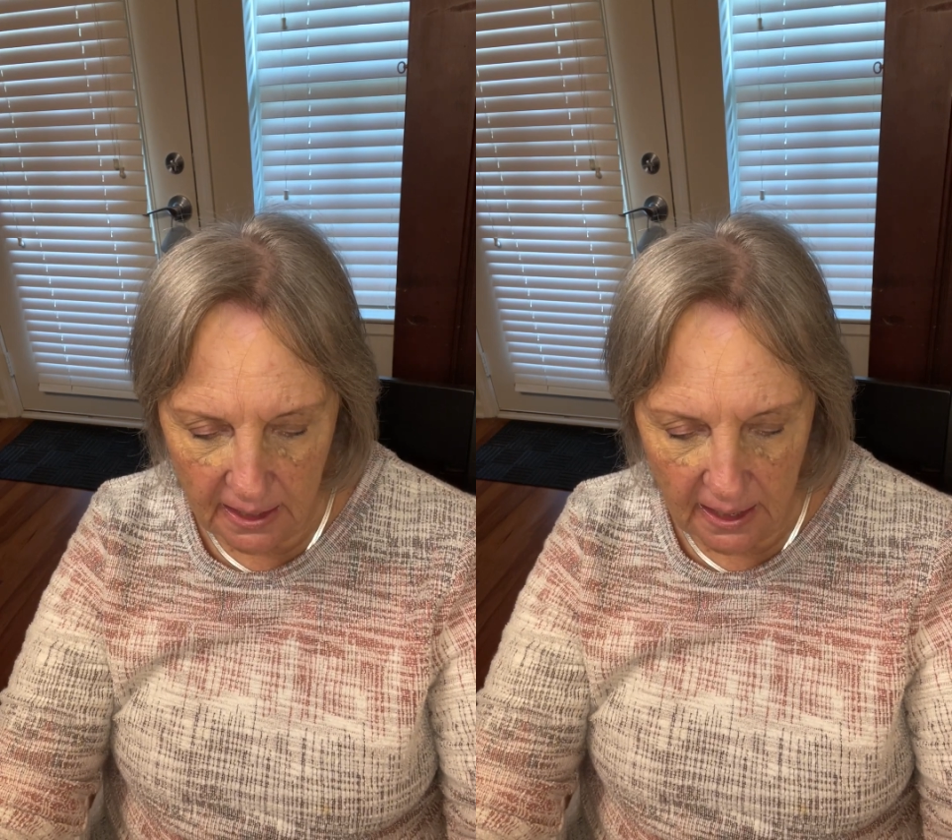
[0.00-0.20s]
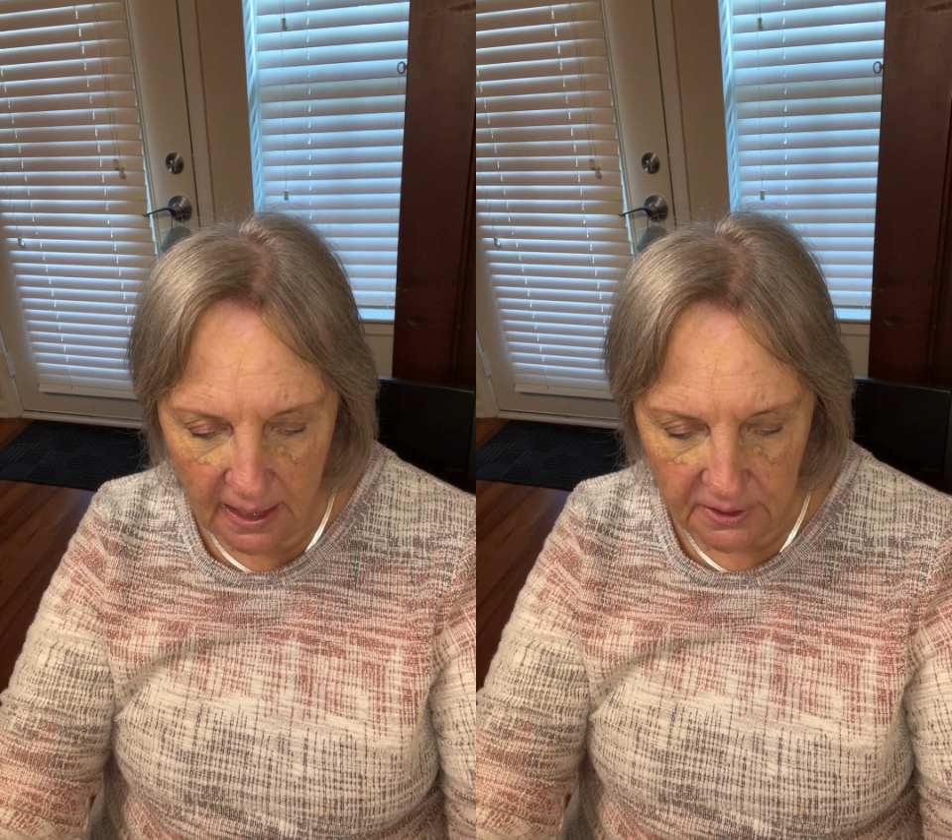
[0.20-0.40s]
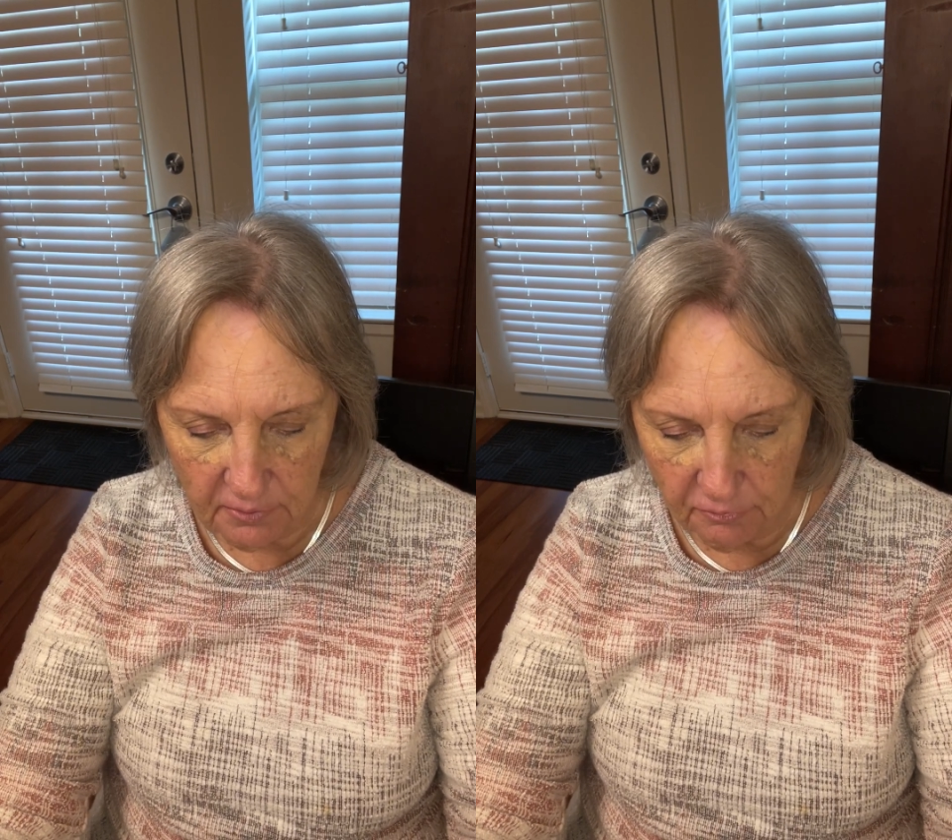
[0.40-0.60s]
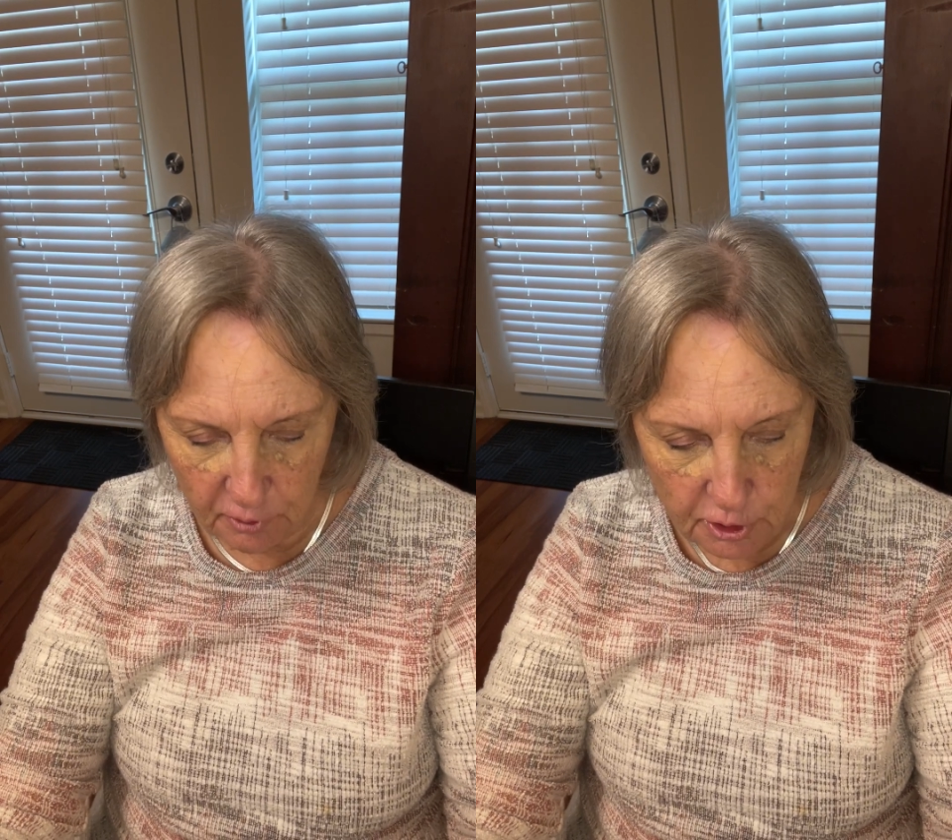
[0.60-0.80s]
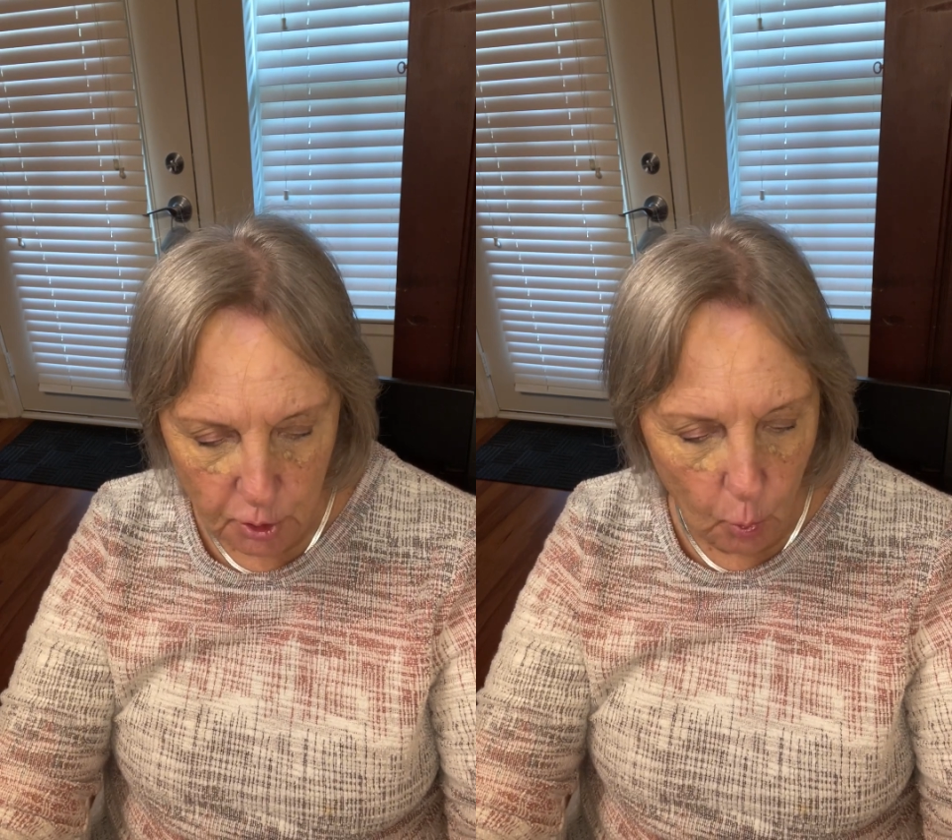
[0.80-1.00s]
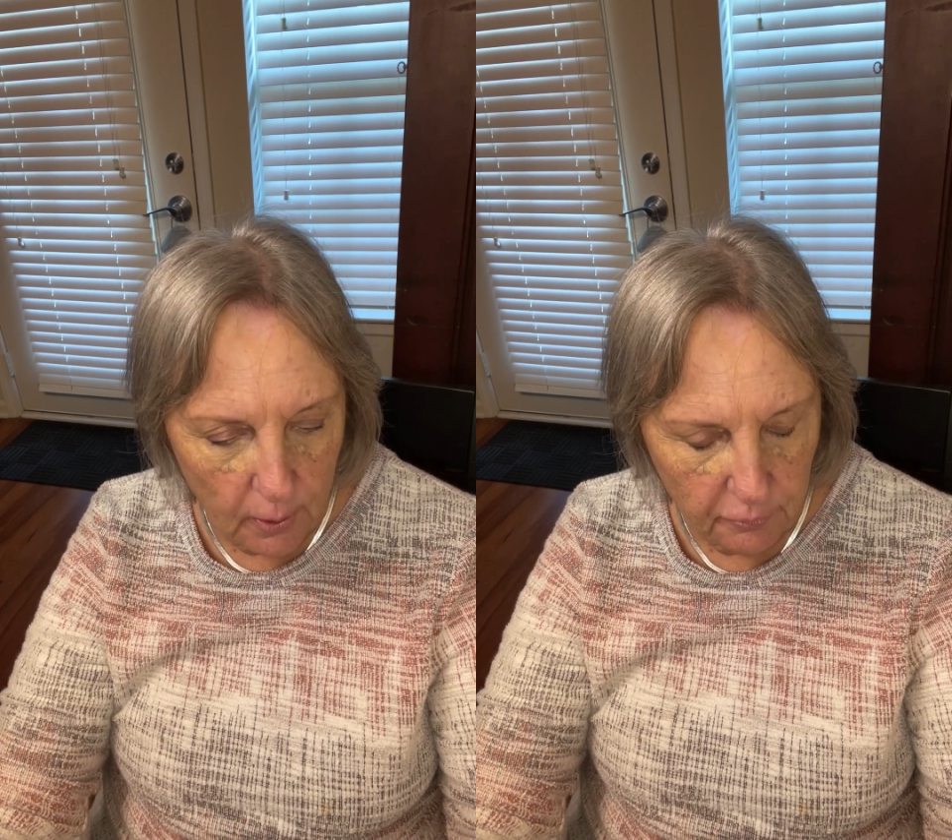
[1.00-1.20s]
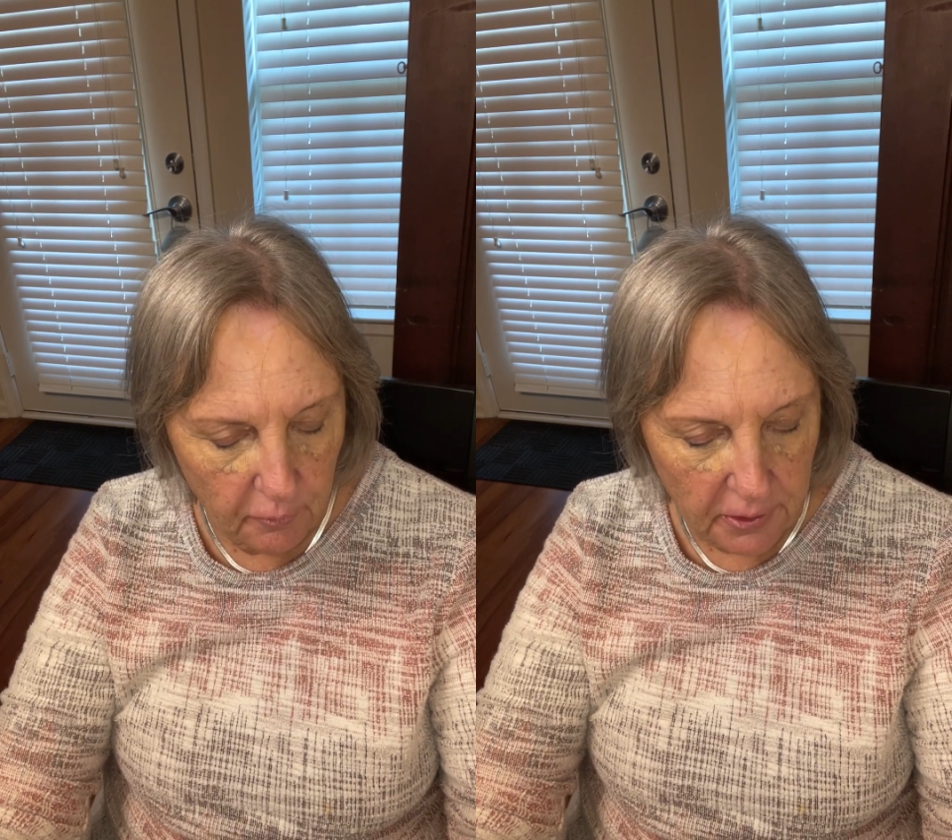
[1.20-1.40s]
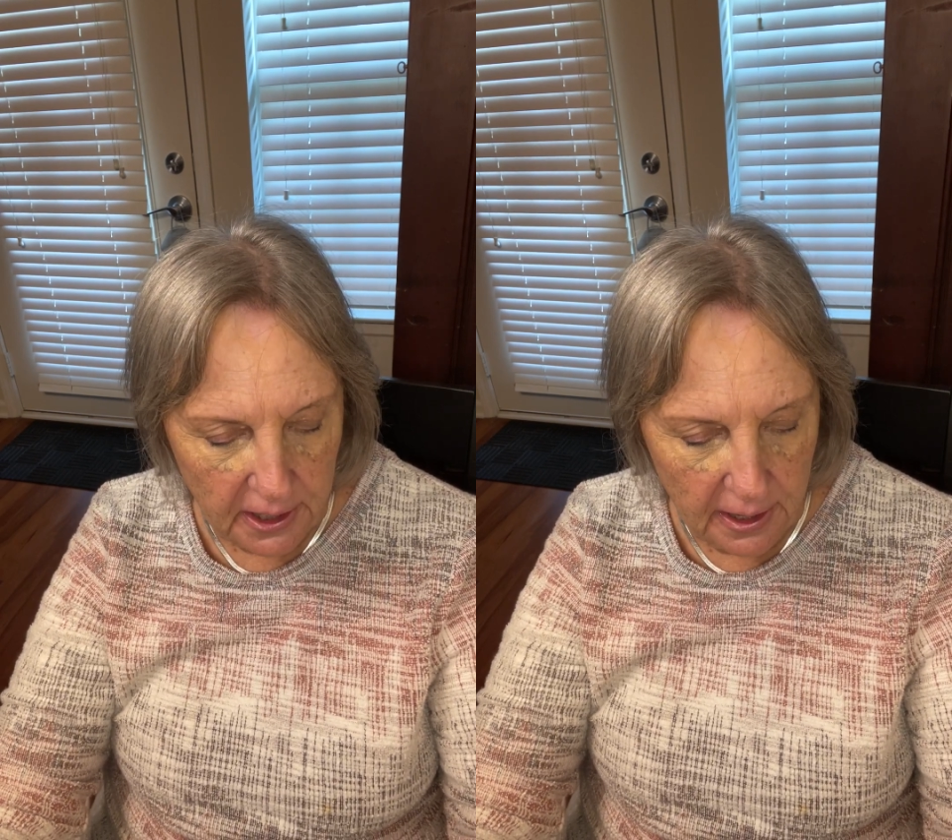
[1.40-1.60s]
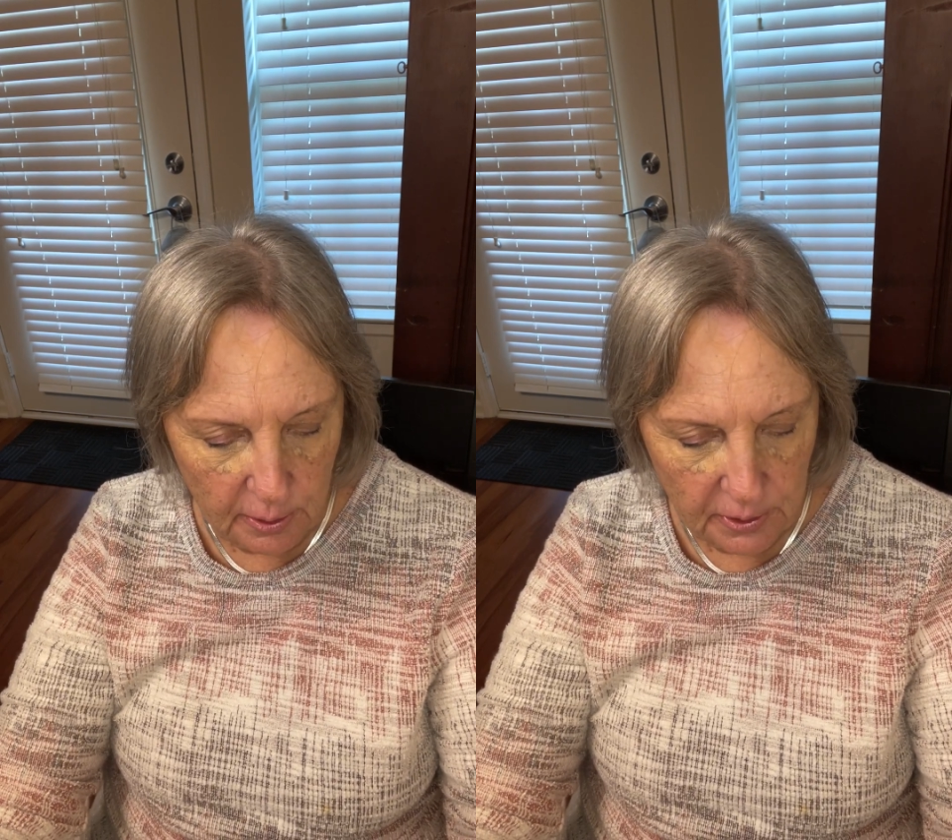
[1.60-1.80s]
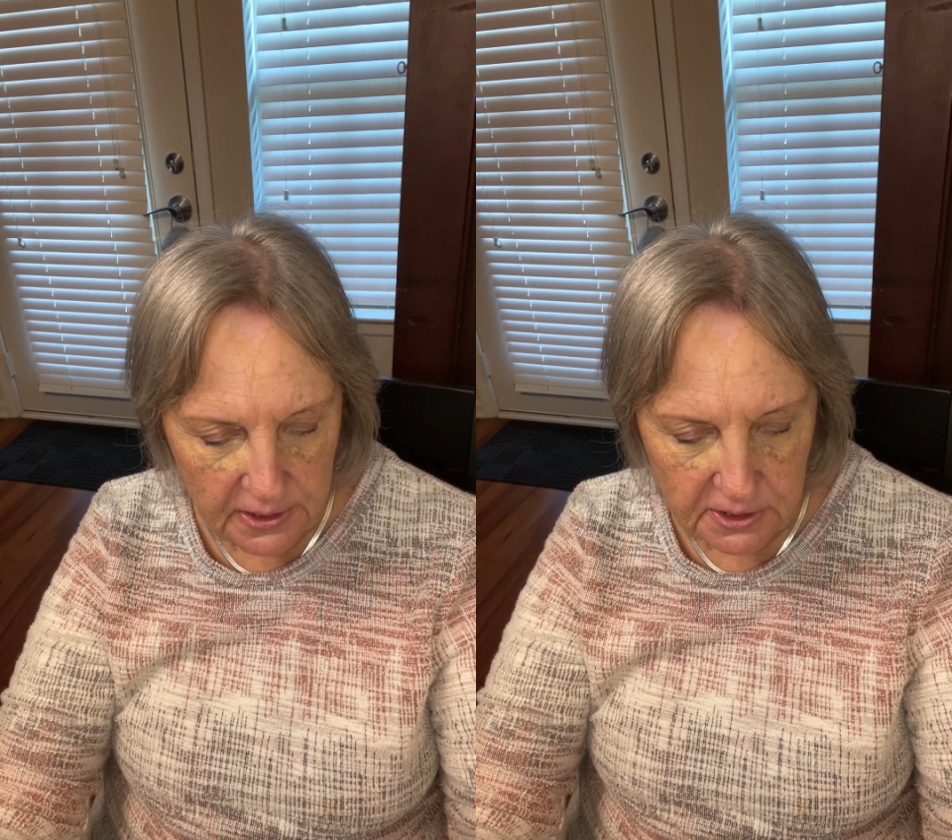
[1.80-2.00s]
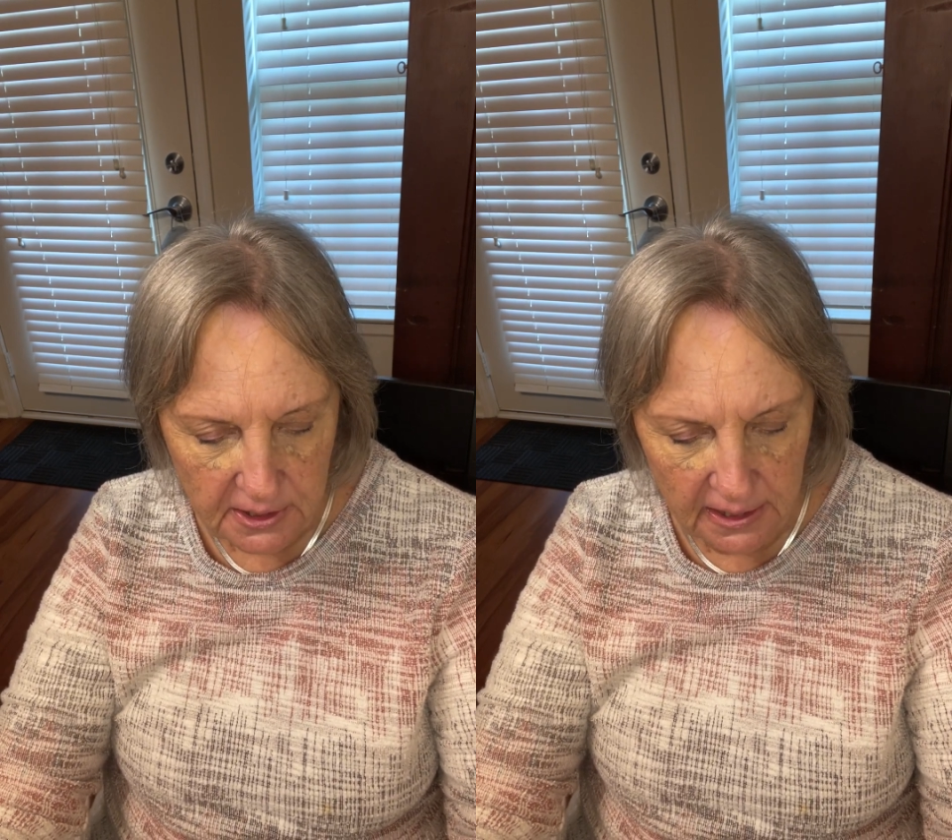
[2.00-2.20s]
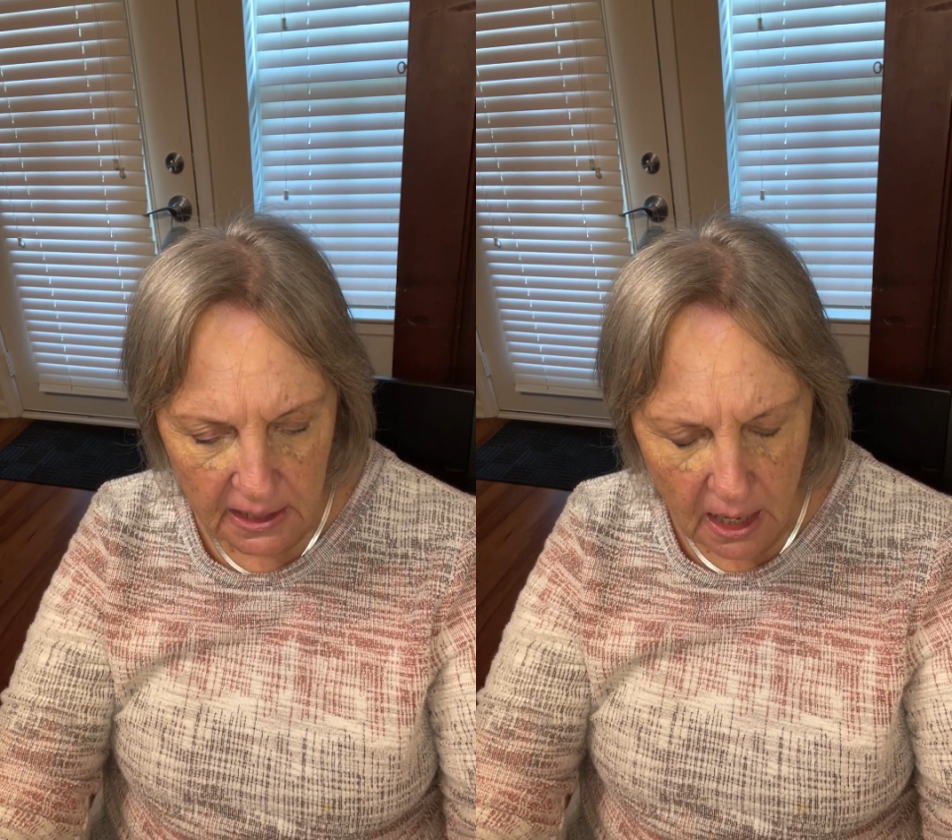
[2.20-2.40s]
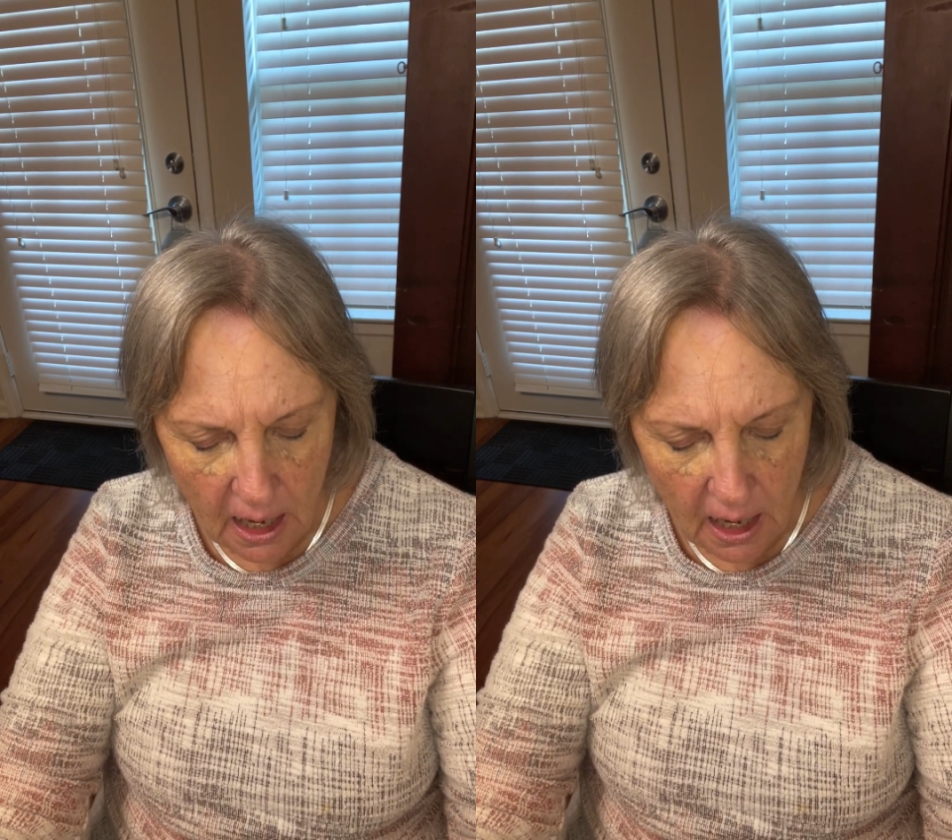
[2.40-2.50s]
at the first whiff of the air in the city,